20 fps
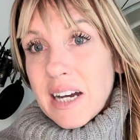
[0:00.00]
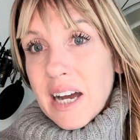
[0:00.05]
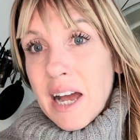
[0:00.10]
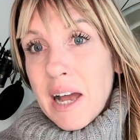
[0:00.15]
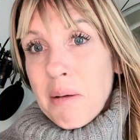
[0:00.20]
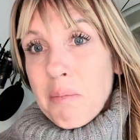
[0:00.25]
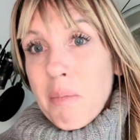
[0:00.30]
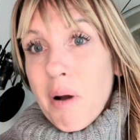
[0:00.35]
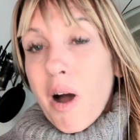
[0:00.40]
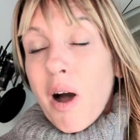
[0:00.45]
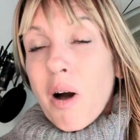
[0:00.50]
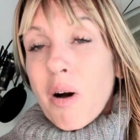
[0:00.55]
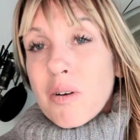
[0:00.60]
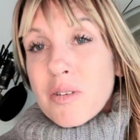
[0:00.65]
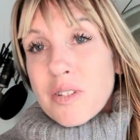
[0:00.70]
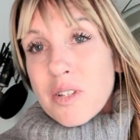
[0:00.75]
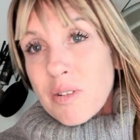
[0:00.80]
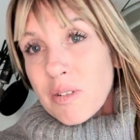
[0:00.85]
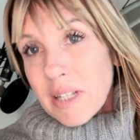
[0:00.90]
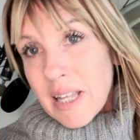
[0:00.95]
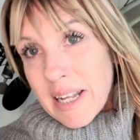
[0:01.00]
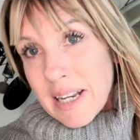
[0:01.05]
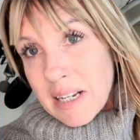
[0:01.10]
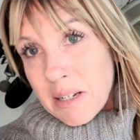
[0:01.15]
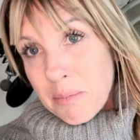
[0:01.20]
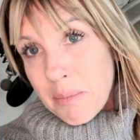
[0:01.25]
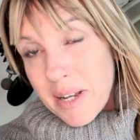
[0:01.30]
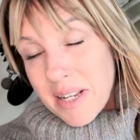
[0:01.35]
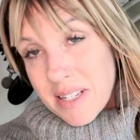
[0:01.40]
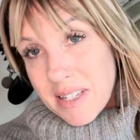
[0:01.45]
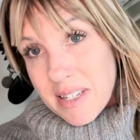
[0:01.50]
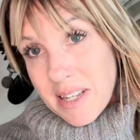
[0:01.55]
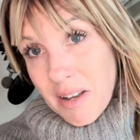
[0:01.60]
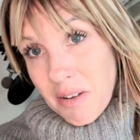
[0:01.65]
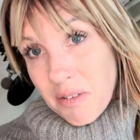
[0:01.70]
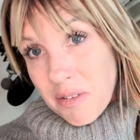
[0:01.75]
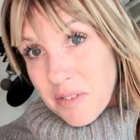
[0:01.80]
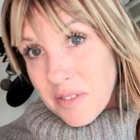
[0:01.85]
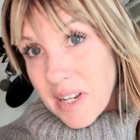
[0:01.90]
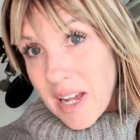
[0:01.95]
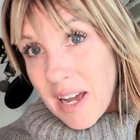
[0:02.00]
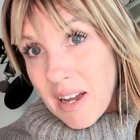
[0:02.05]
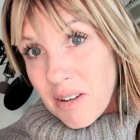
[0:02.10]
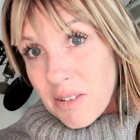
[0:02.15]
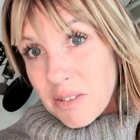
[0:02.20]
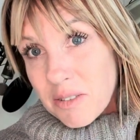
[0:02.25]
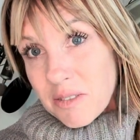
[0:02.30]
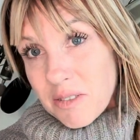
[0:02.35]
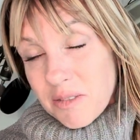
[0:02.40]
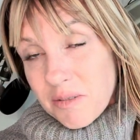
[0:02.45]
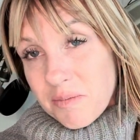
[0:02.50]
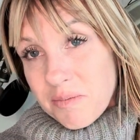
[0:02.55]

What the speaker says: I'm also letting myself down.